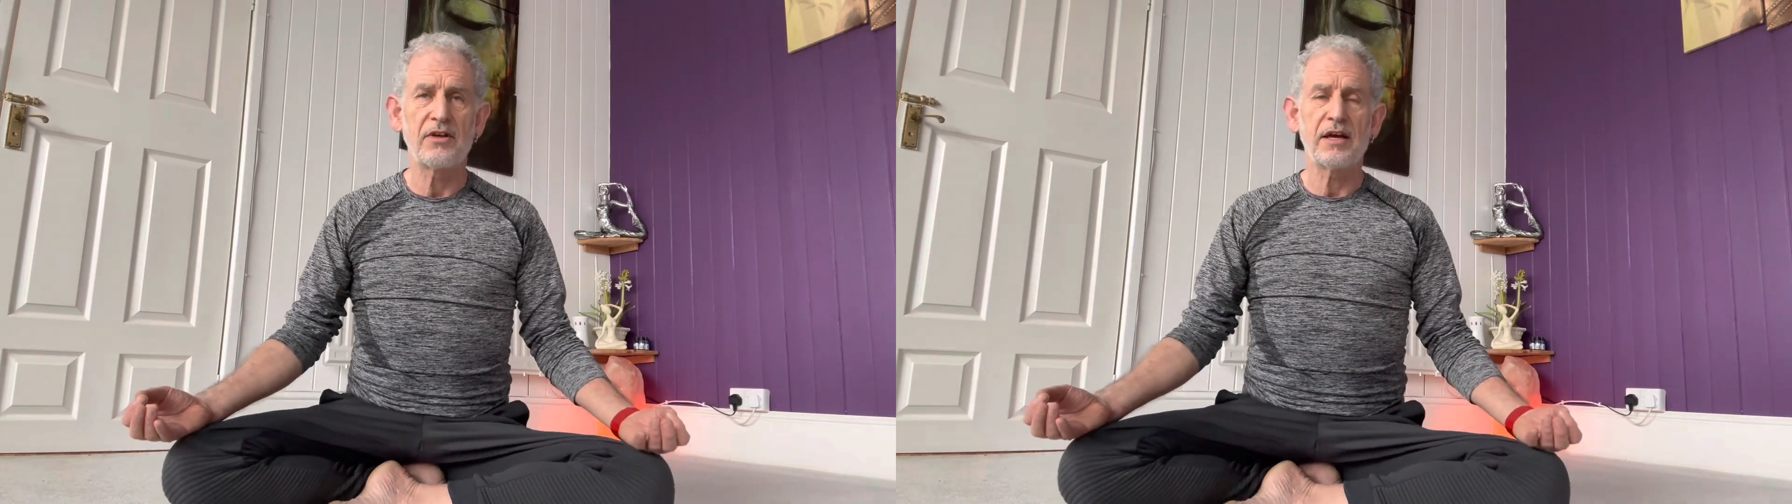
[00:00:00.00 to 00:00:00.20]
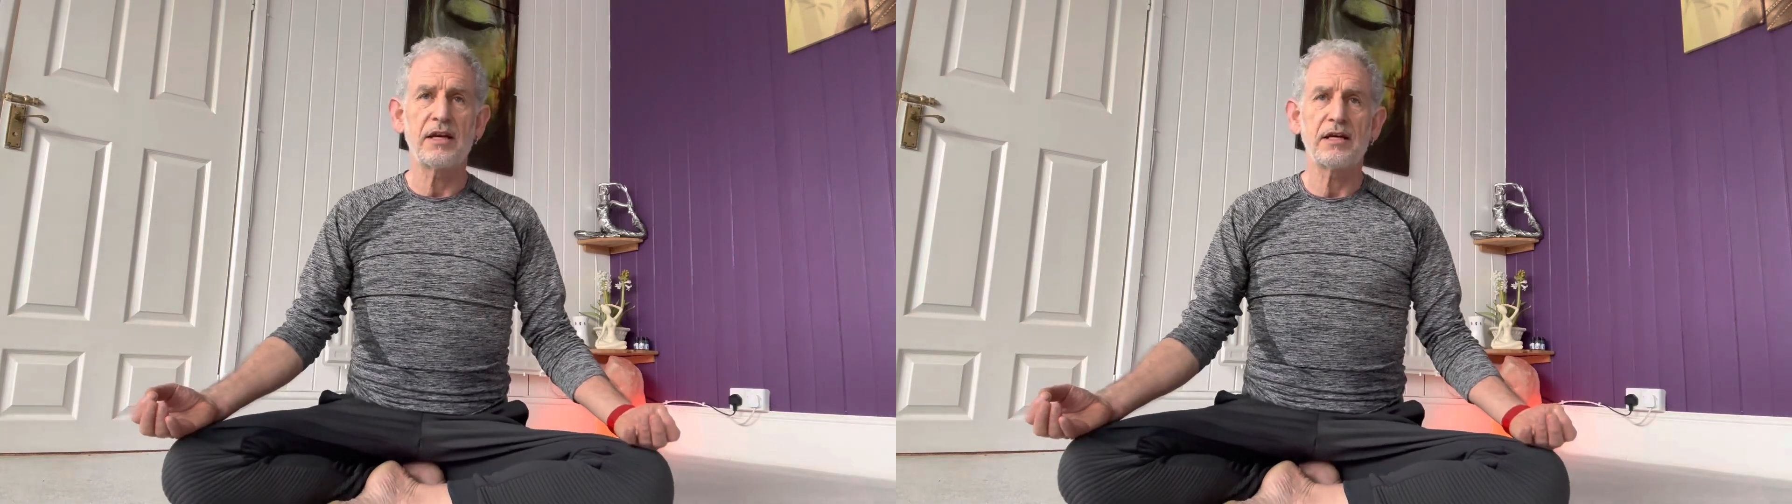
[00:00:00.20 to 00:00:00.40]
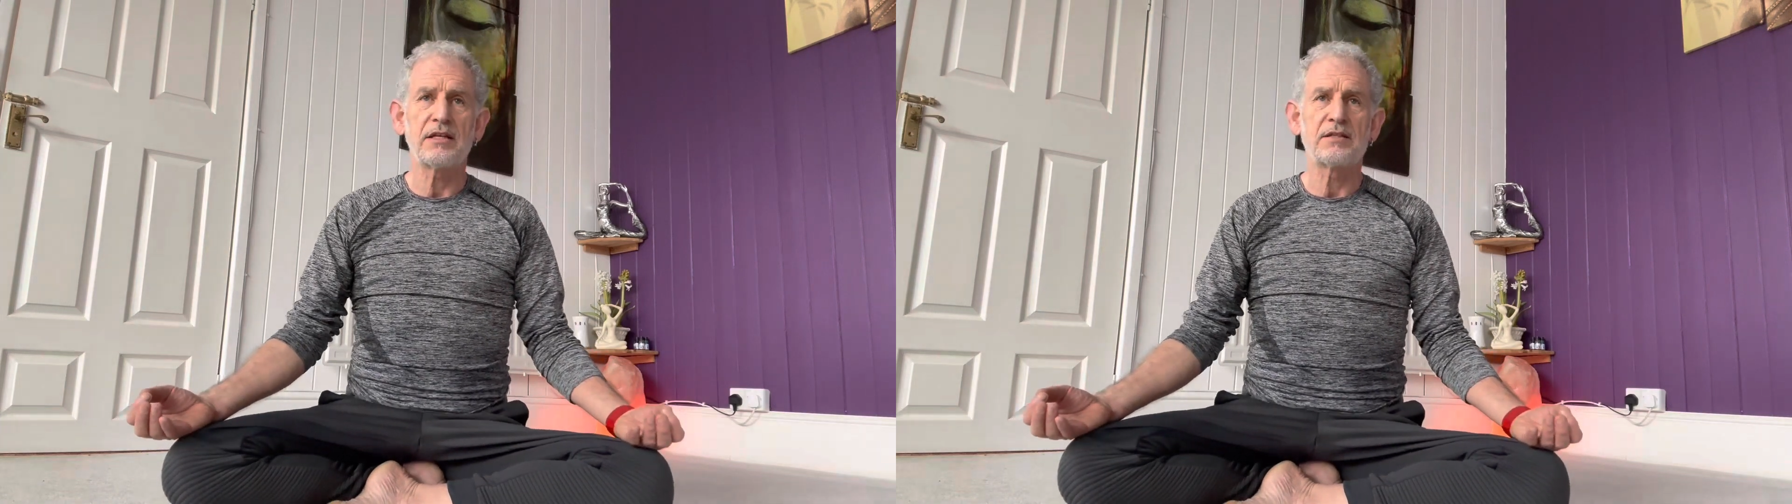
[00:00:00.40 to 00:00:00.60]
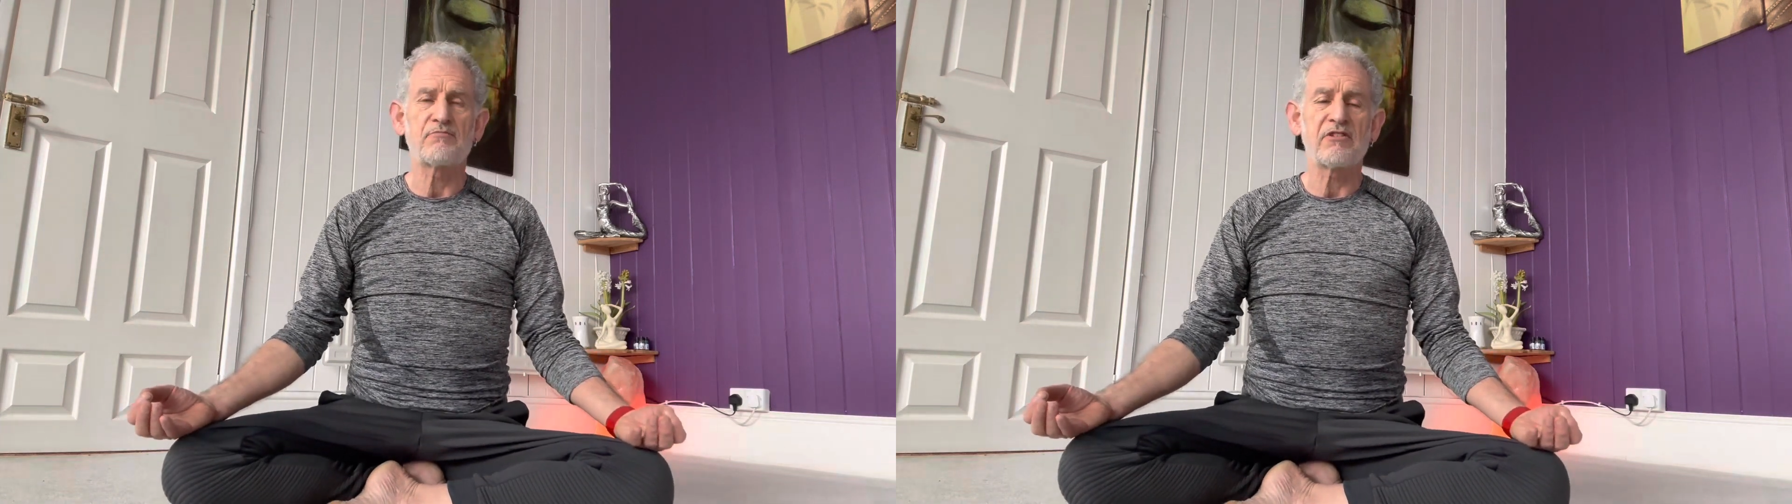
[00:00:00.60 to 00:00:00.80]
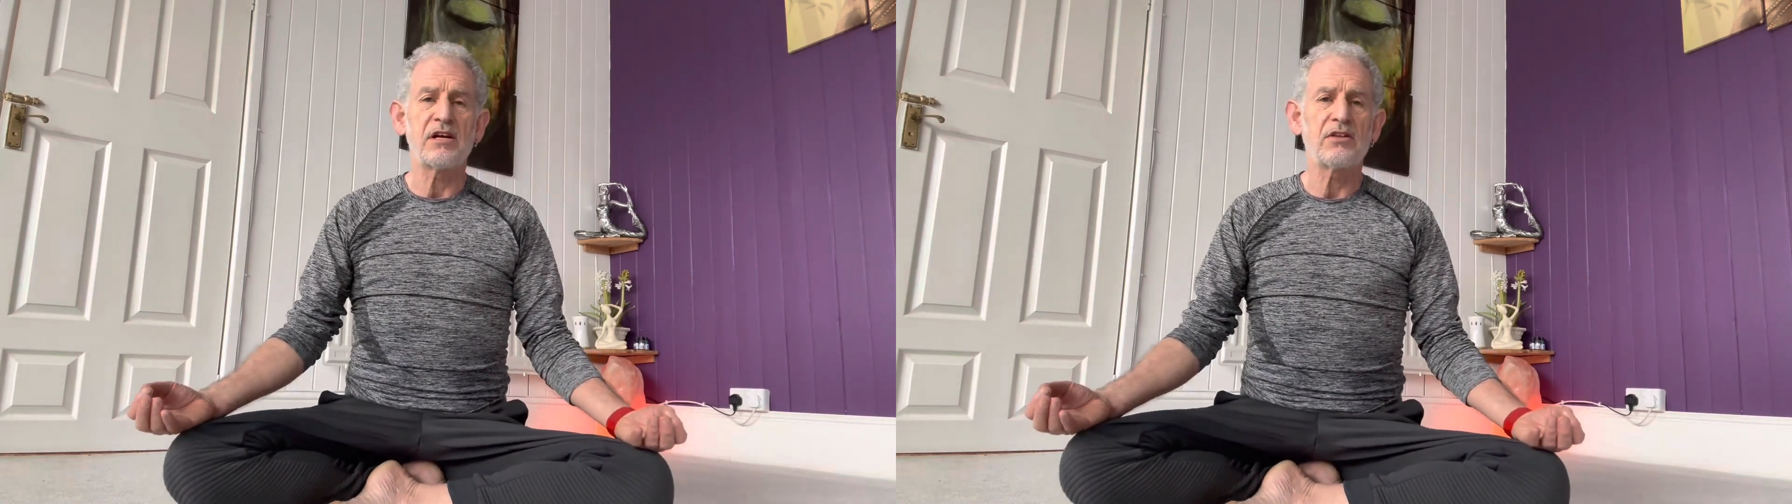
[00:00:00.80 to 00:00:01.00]
is
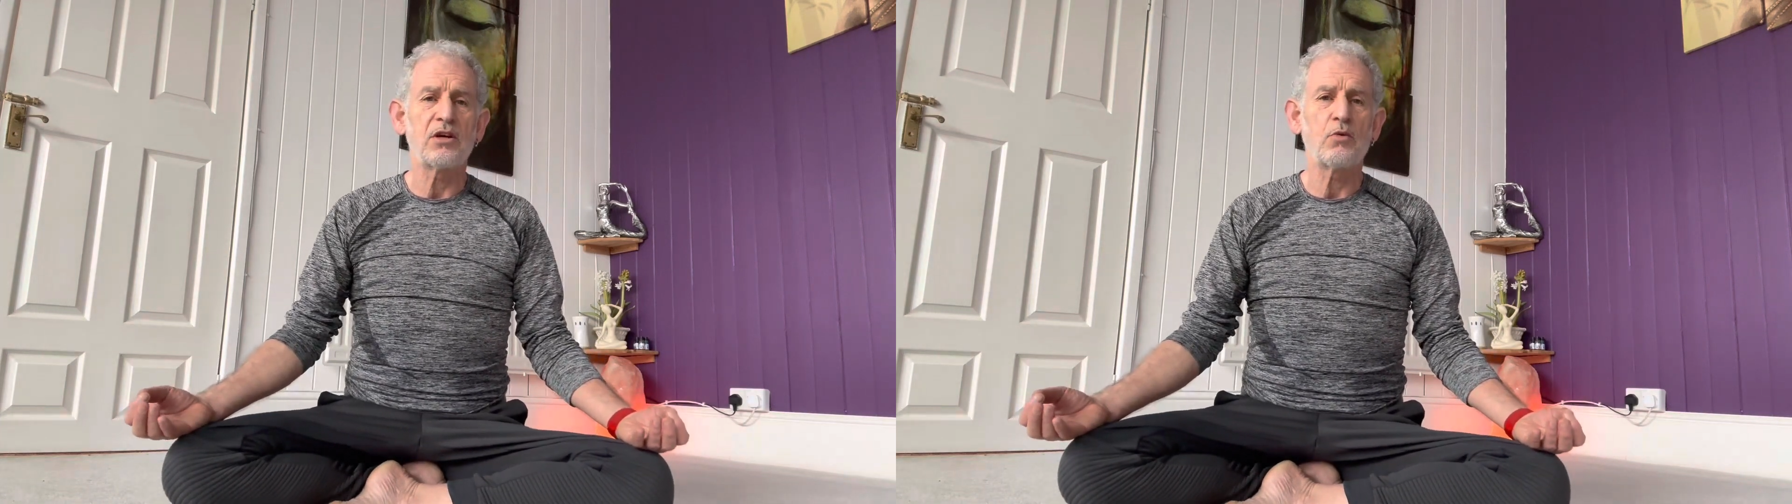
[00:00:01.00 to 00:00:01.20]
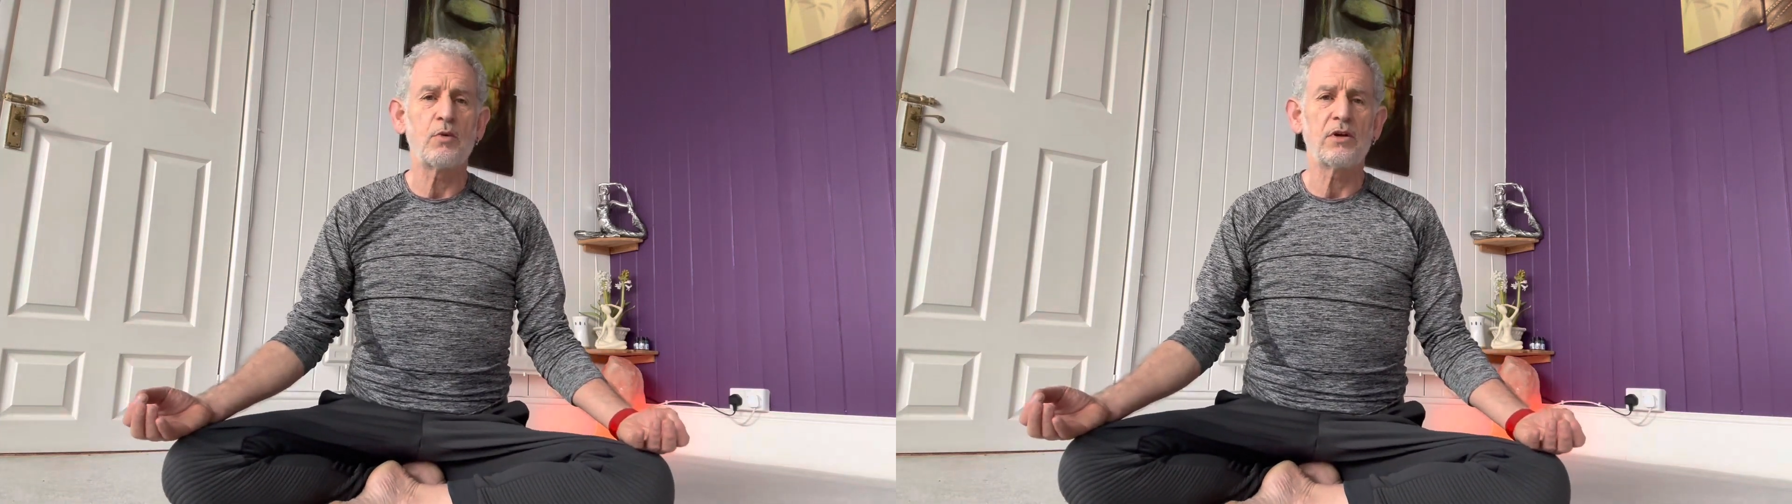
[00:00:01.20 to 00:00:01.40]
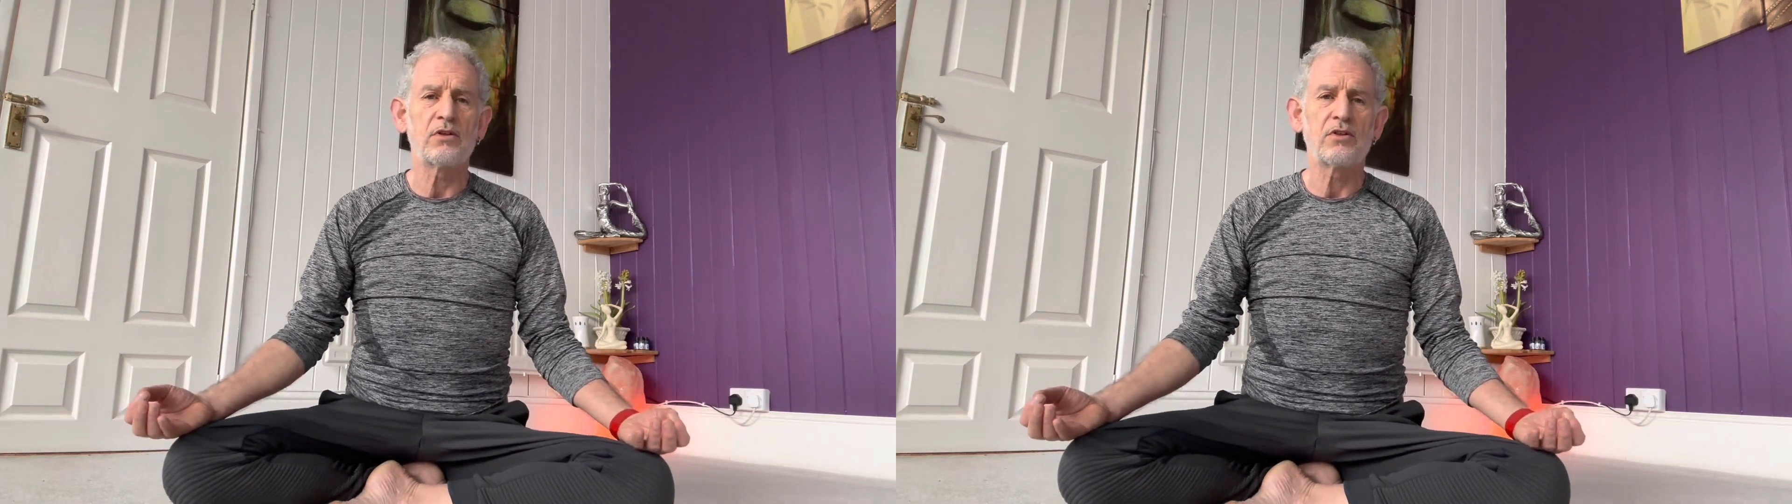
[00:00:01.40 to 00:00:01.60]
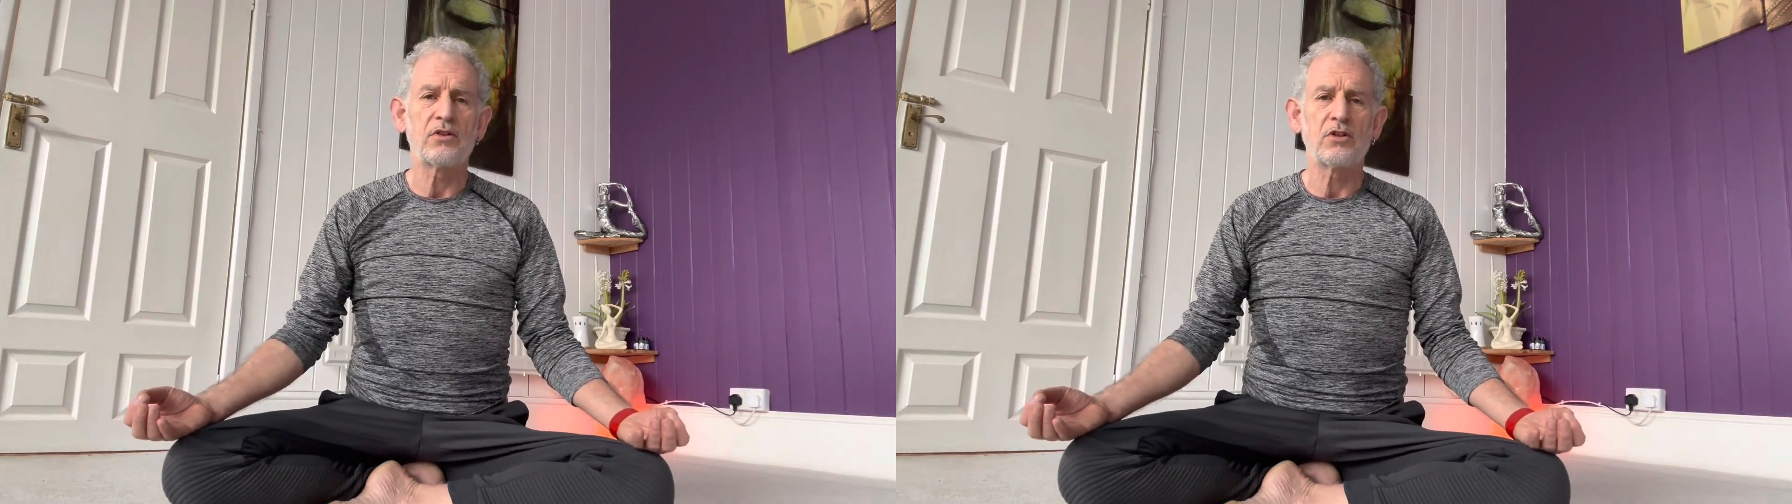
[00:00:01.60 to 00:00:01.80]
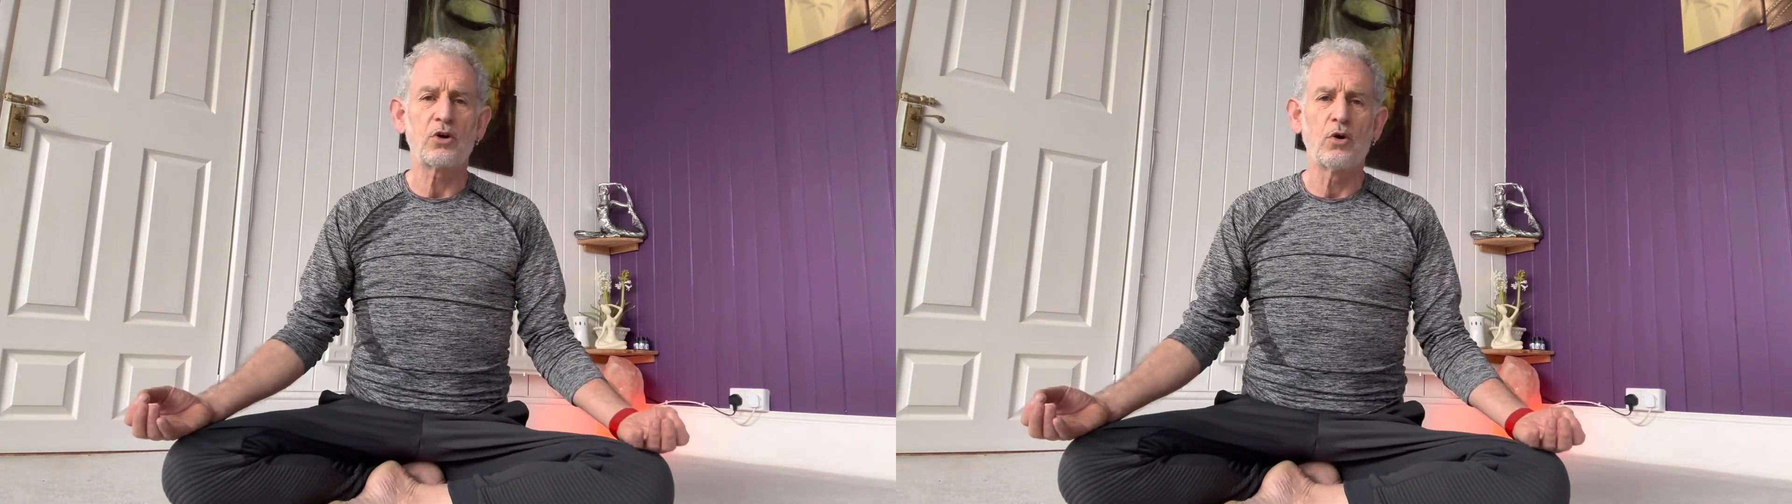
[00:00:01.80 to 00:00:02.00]
breathing with
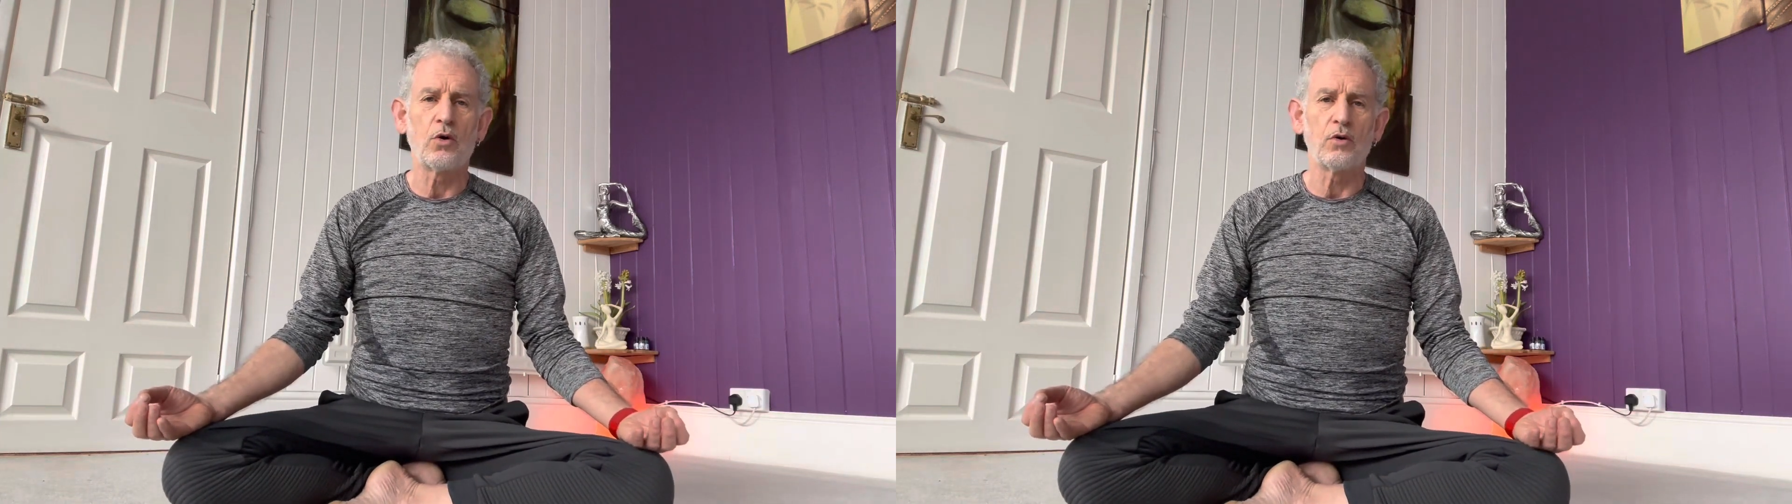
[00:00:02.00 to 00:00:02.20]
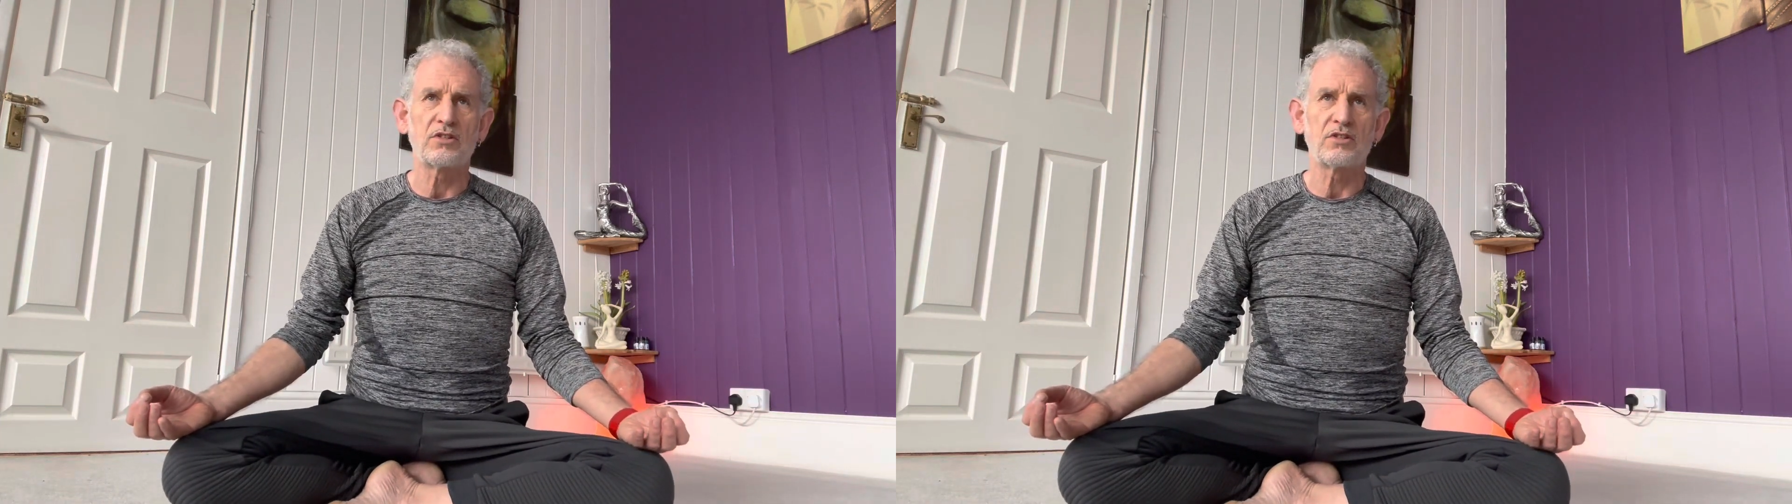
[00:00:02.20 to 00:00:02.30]
the core,